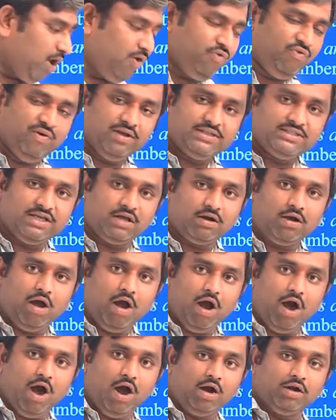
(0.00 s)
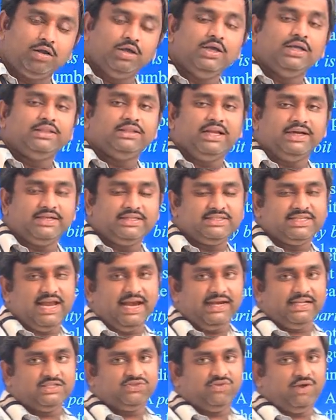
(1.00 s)
of ones are odd, that is
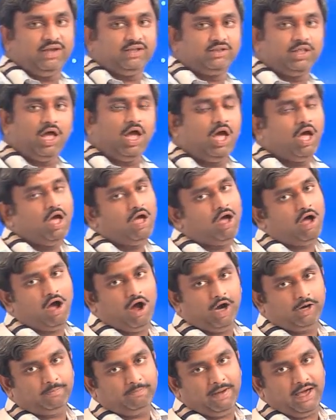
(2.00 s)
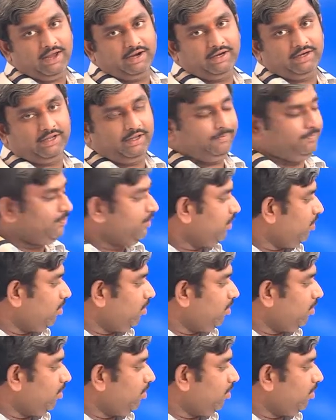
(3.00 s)
satisfying the odd parity.